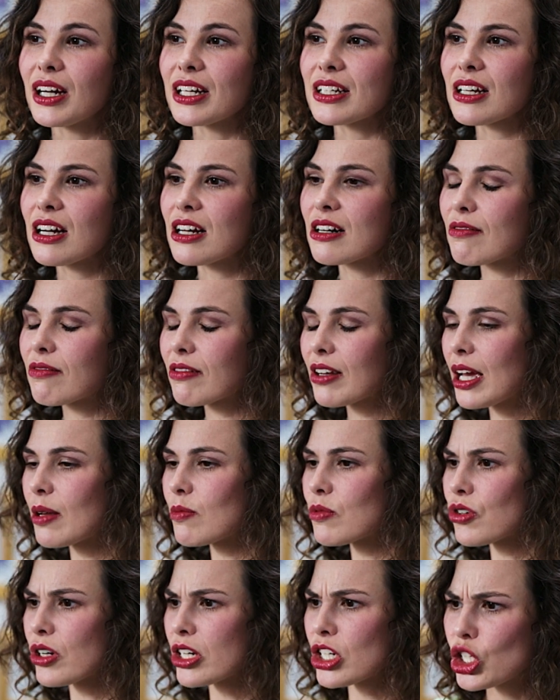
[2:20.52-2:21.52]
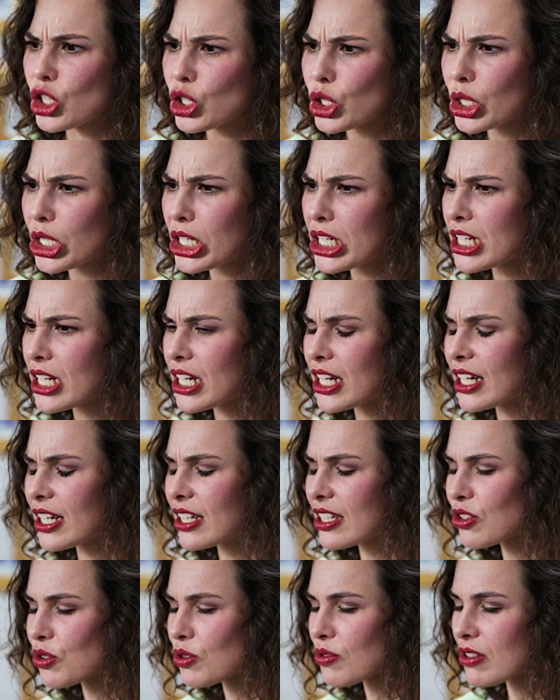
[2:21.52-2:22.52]
I'd kind of kept trying to look at it,
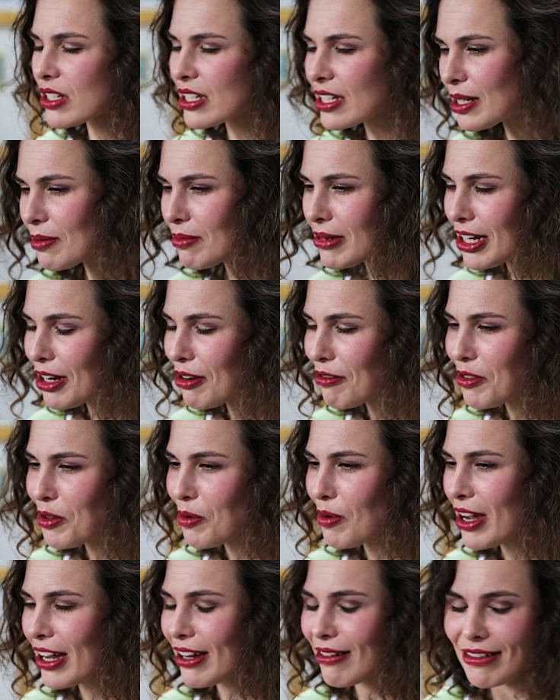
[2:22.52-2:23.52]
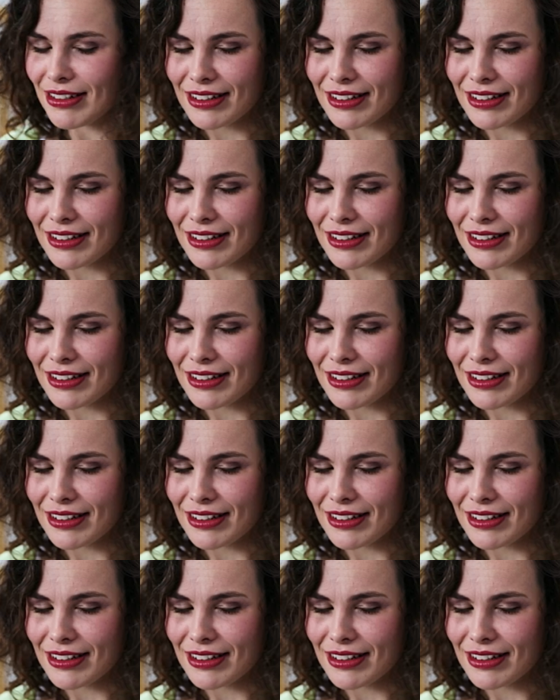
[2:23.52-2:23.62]
and it sort of slipped out of the way.